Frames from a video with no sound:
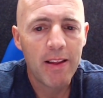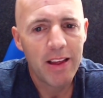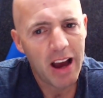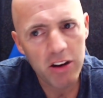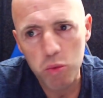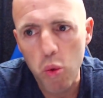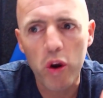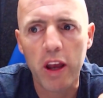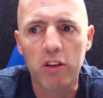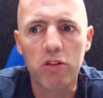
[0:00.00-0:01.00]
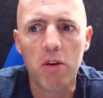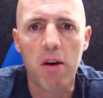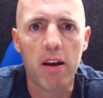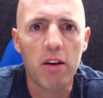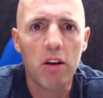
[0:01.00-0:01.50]
And it's working straight
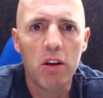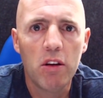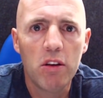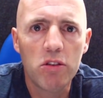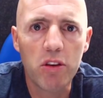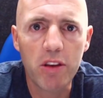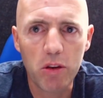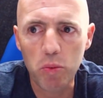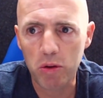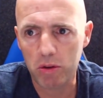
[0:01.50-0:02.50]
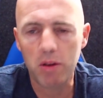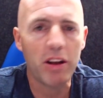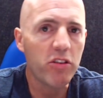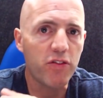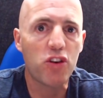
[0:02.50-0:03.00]
away. So they
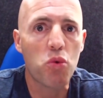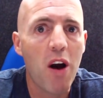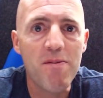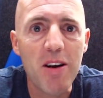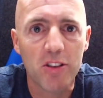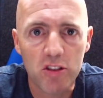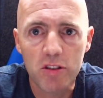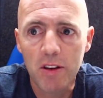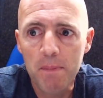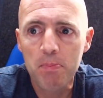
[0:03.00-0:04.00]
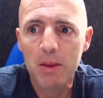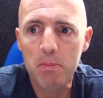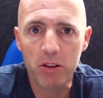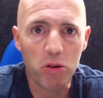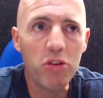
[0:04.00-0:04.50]
listed for 12 months.
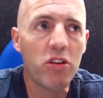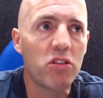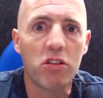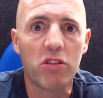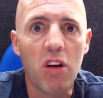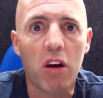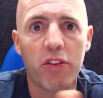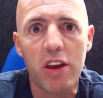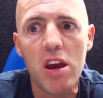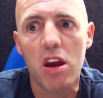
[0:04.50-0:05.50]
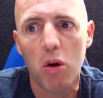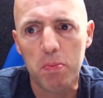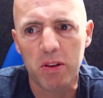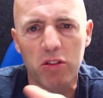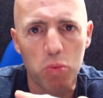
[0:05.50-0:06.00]
But it's only since the start of the year, or
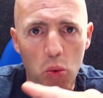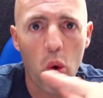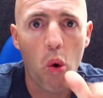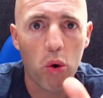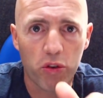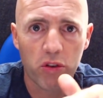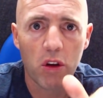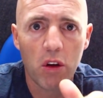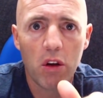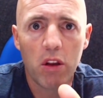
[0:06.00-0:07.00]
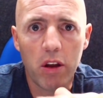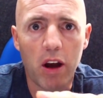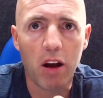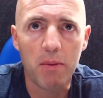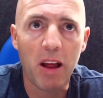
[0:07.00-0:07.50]
towards,
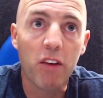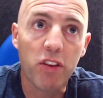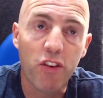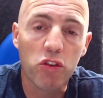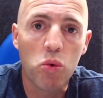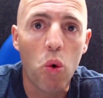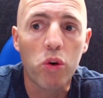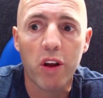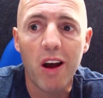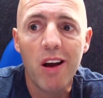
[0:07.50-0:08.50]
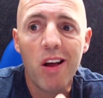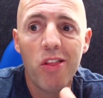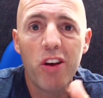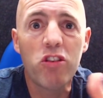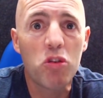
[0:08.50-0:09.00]
after the first quarter,
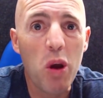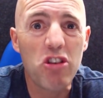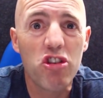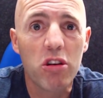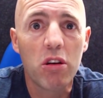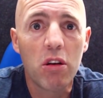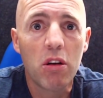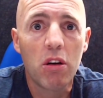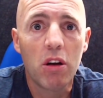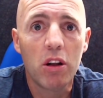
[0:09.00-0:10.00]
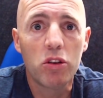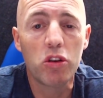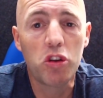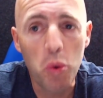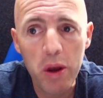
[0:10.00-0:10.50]
they switched to
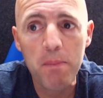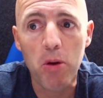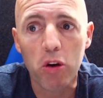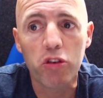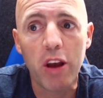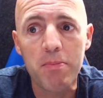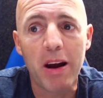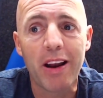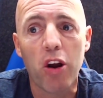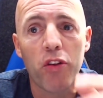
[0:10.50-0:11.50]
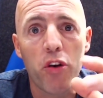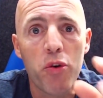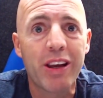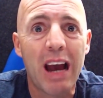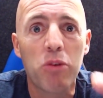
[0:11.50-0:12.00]
doing blockchain mining on their own
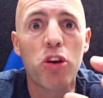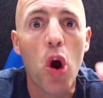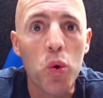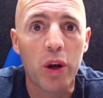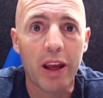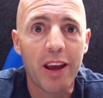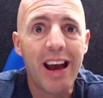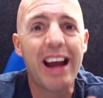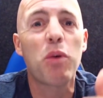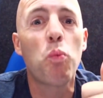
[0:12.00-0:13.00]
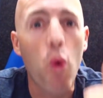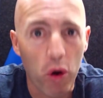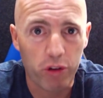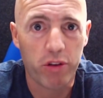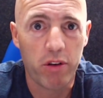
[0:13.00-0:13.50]
account only. And it worked.